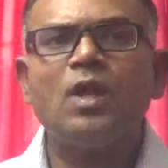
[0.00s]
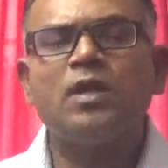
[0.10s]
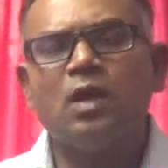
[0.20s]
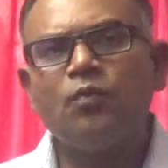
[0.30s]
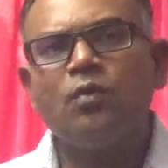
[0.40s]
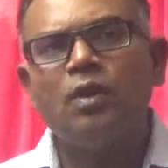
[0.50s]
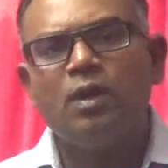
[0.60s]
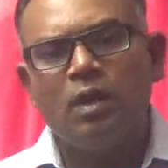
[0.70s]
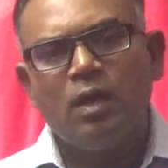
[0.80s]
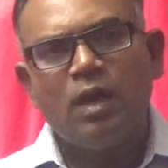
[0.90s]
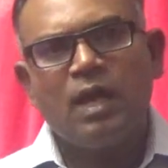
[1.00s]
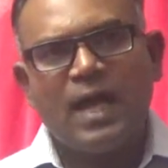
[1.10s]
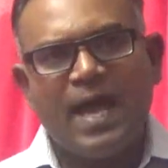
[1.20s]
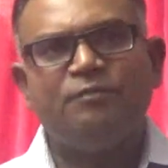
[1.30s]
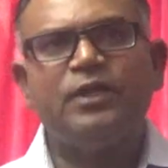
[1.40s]
Now,
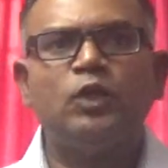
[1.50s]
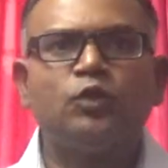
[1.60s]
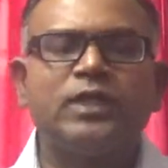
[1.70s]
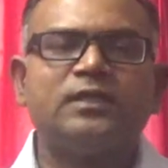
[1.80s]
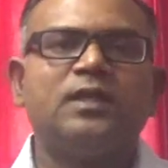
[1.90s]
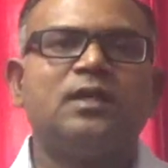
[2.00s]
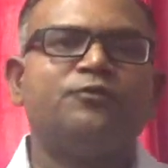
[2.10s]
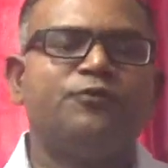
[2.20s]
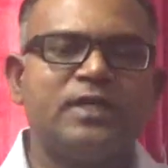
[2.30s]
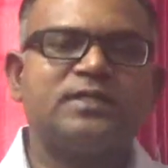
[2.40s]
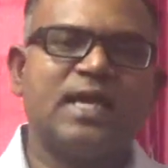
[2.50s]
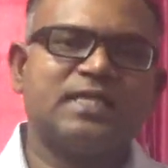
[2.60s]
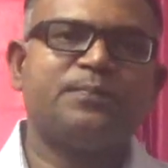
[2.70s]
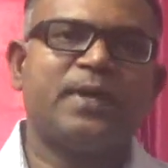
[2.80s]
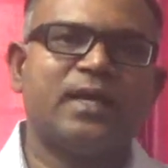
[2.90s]
having looked at the first
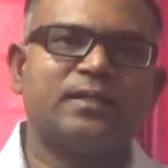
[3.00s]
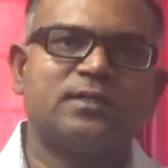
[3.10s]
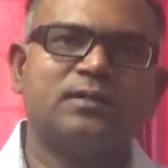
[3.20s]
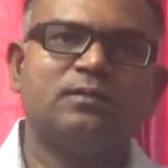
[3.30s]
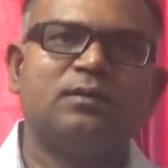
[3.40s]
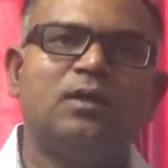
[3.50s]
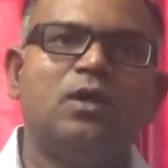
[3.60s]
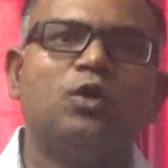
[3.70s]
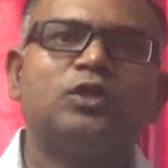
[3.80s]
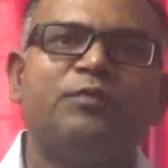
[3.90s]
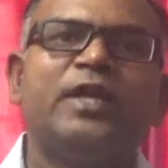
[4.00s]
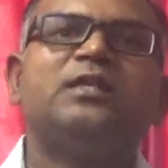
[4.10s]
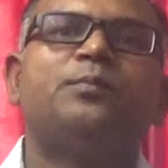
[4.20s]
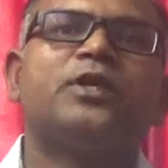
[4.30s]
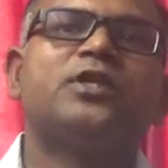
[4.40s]
aspect, the way
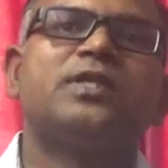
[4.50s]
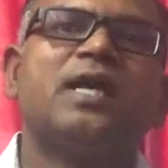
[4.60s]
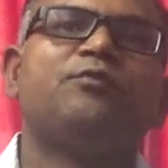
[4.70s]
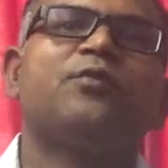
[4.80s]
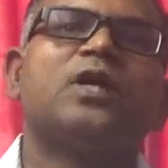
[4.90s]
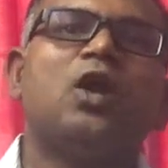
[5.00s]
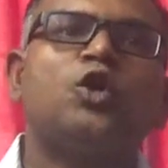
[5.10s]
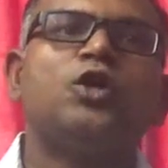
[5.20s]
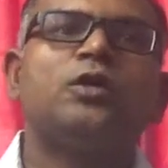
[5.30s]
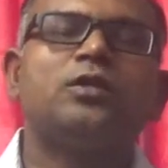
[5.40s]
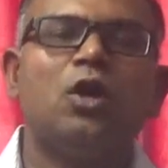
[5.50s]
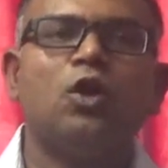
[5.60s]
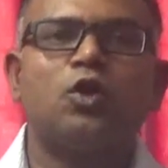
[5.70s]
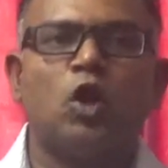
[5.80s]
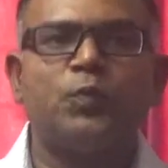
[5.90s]
the British have conquered
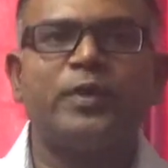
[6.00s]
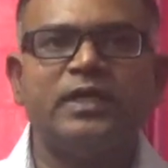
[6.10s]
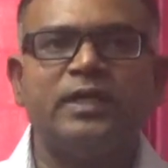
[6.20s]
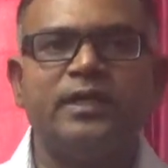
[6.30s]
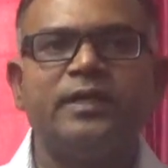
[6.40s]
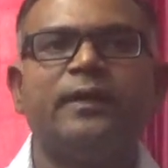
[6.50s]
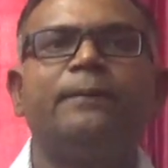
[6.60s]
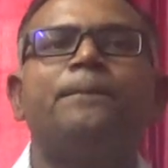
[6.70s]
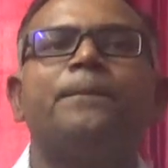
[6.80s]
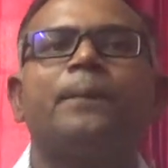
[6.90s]
or occupied India,